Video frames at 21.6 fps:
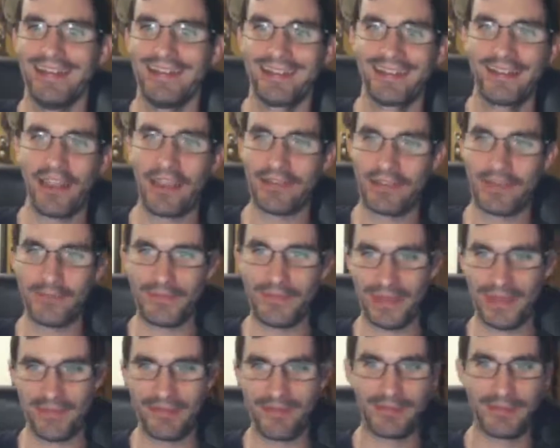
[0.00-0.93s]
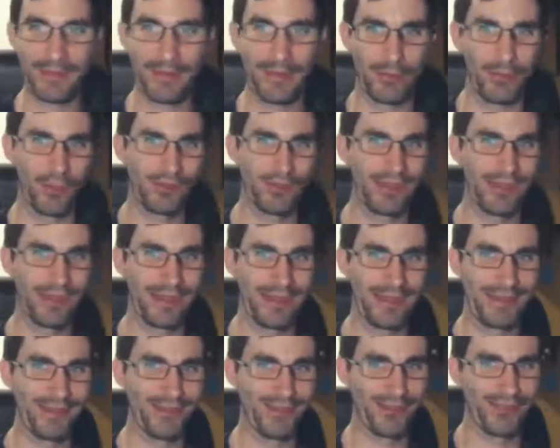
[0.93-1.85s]
Yeah, it seems like every time I look like
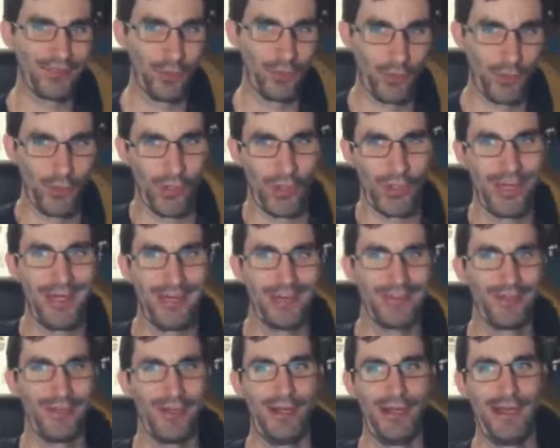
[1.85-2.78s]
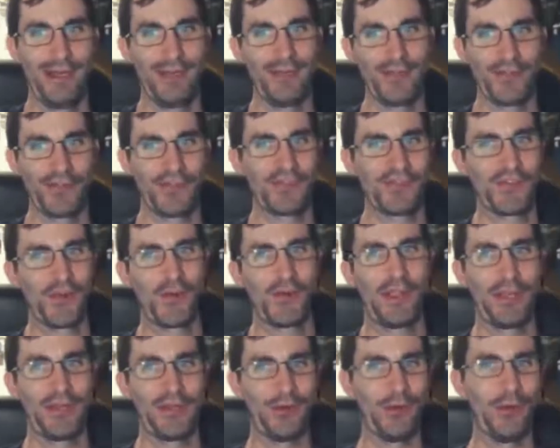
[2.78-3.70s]
in the store or online, it's just so
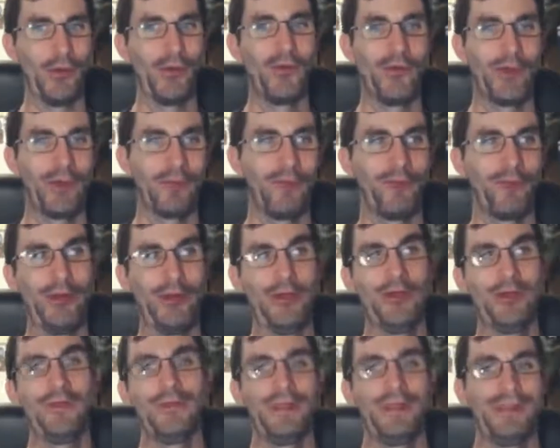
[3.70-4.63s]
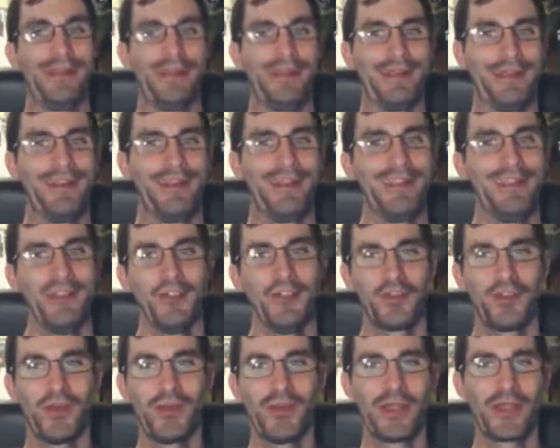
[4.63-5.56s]
like overwhelming.
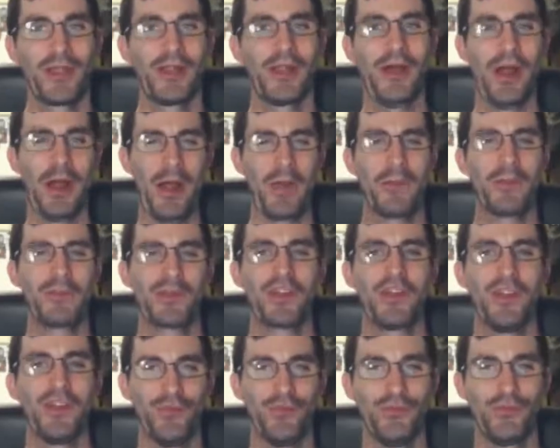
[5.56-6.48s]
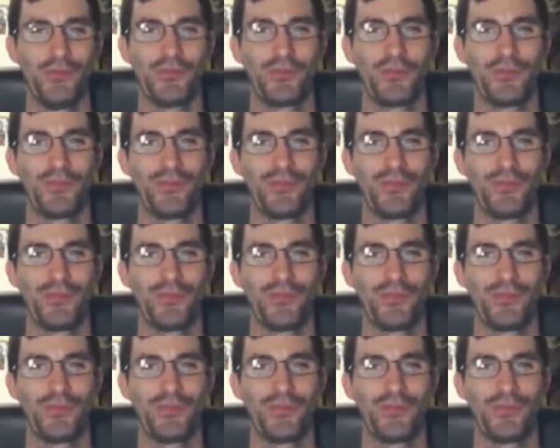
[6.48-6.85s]
So many options.